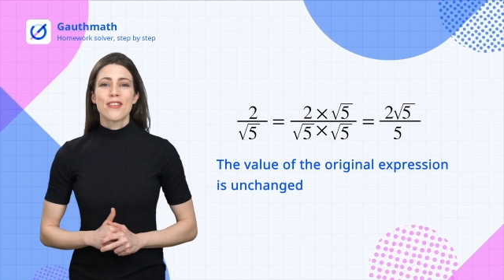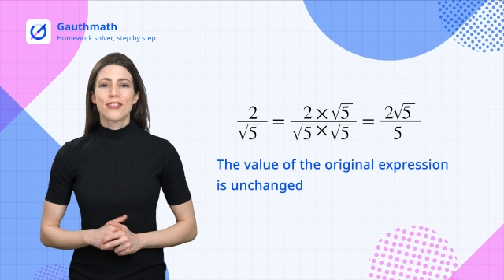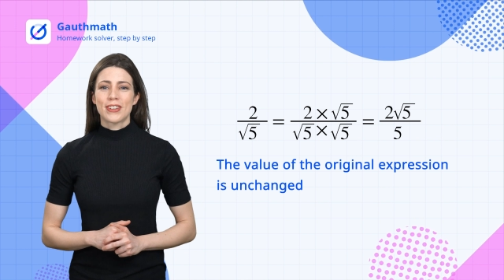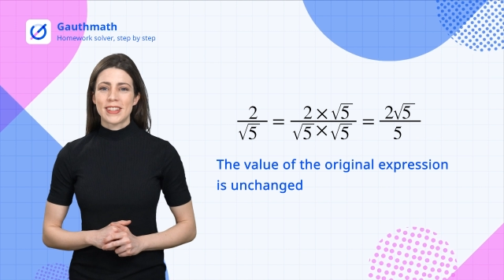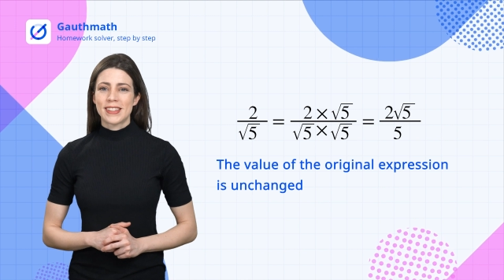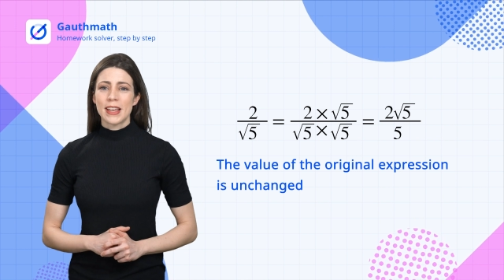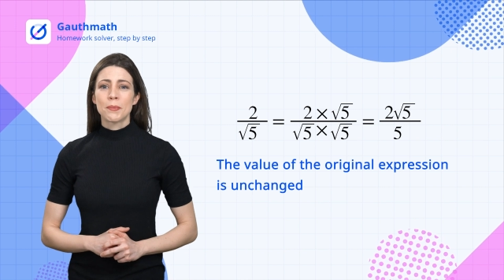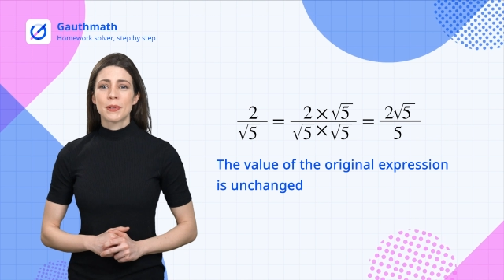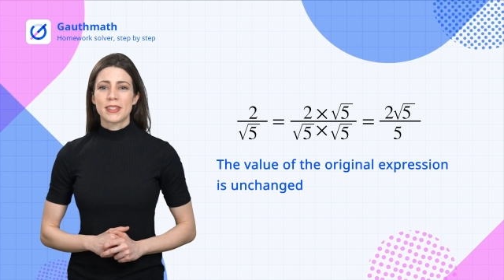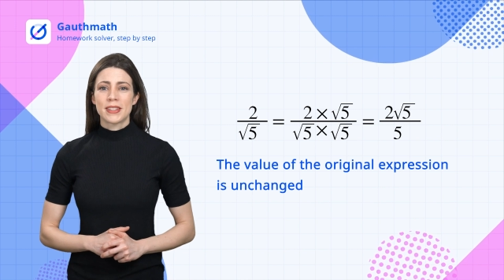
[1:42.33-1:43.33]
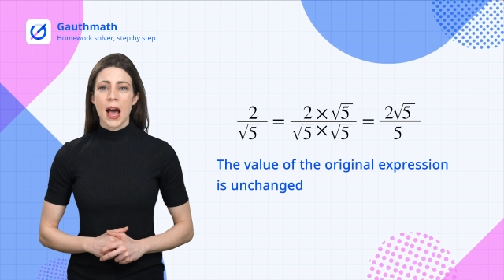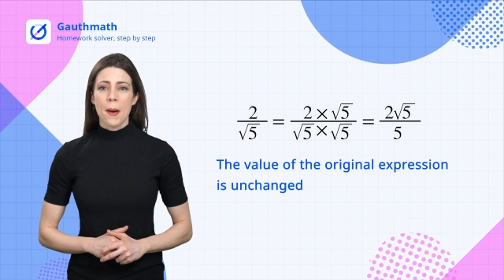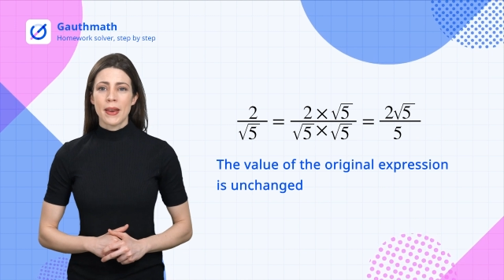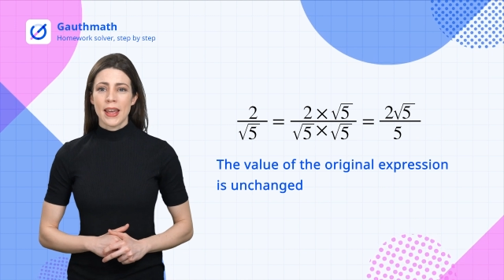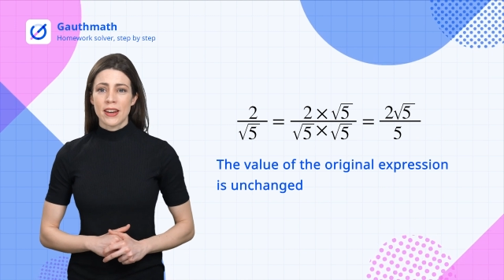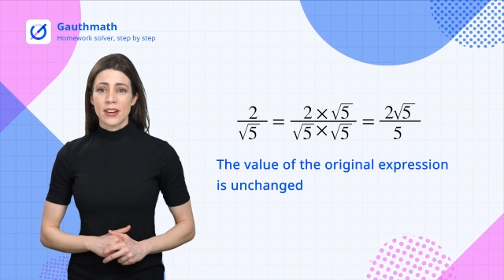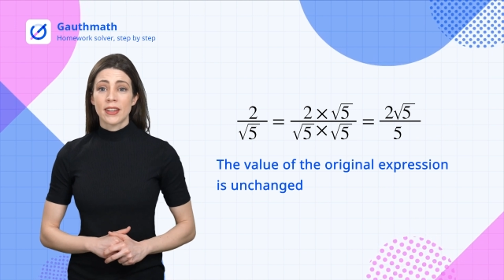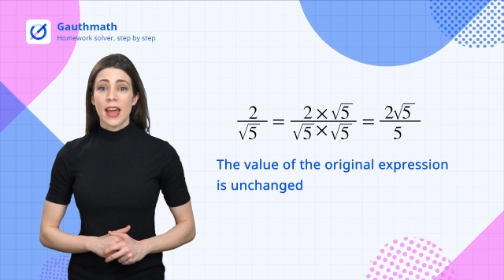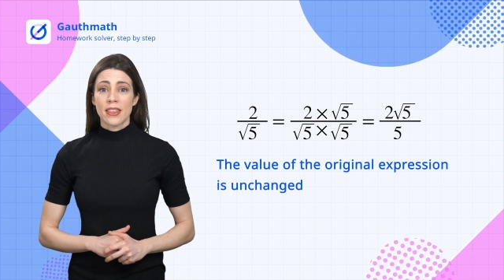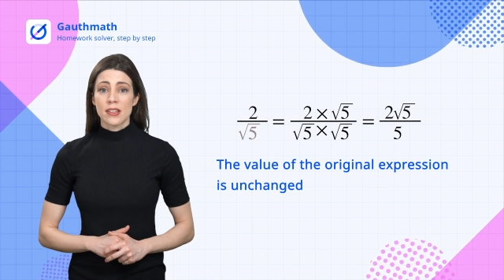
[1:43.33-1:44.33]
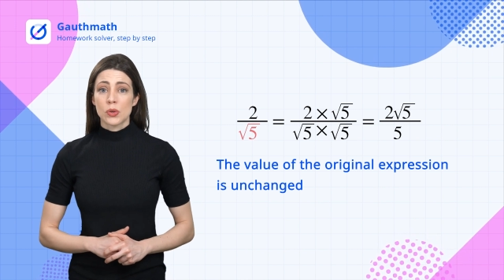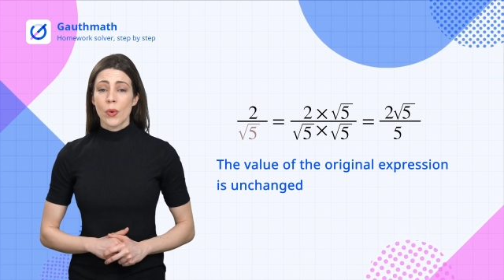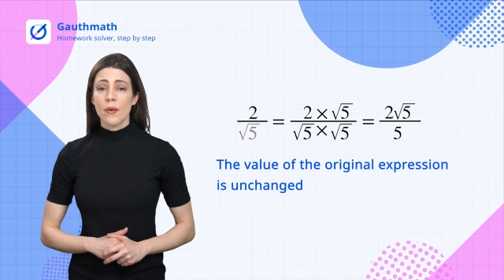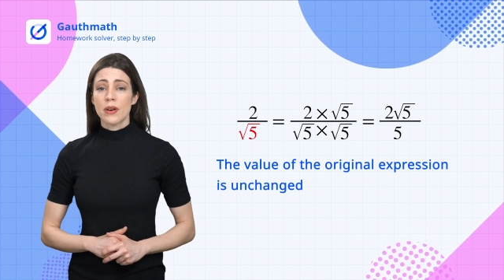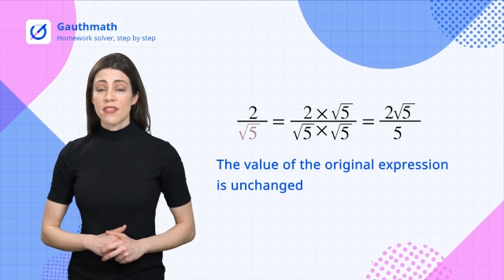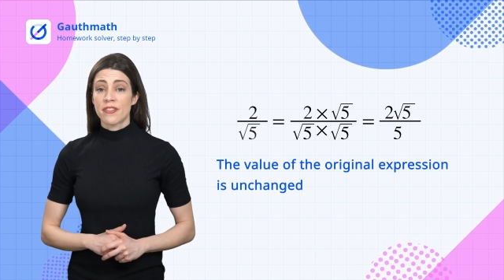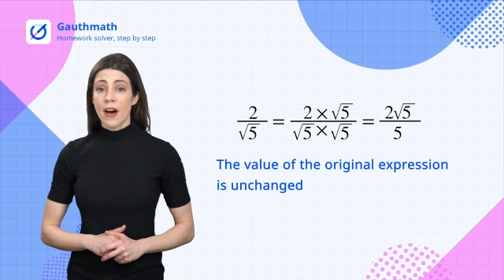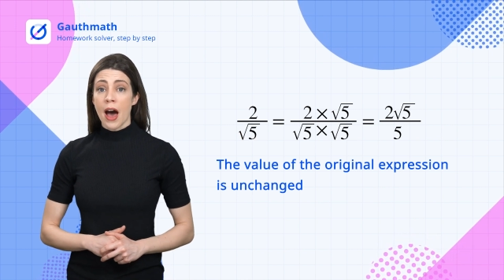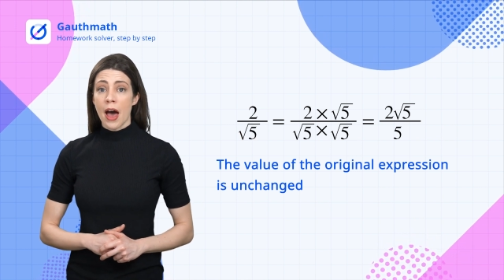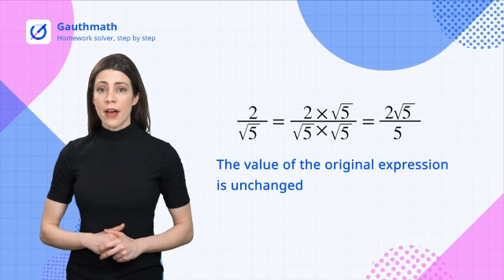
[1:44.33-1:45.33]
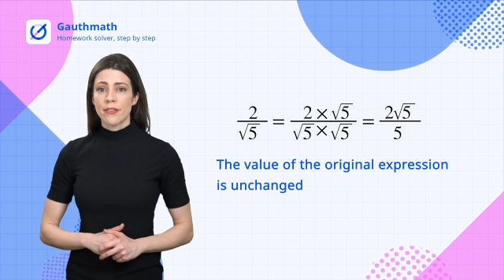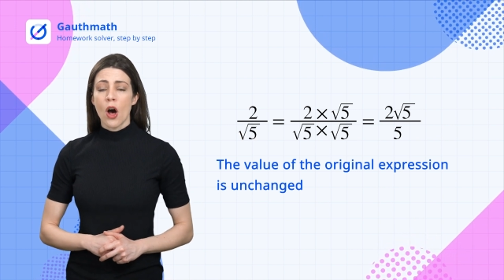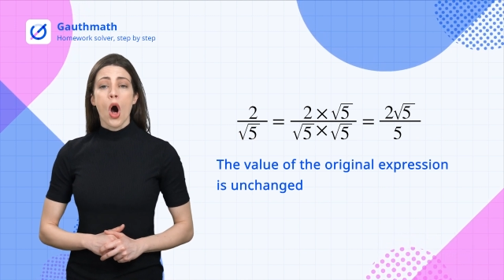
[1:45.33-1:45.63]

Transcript: For a simple denominator like the square root of 5,